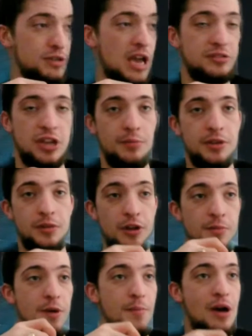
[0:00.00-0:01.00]
yeah, tell me a little
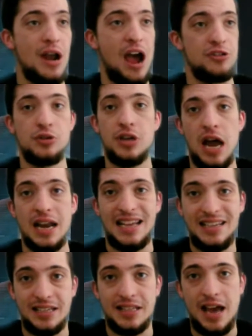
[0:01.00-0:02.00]
bit about how you got
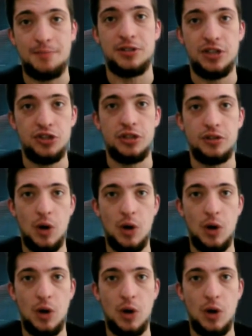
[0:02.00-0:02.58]
into that position.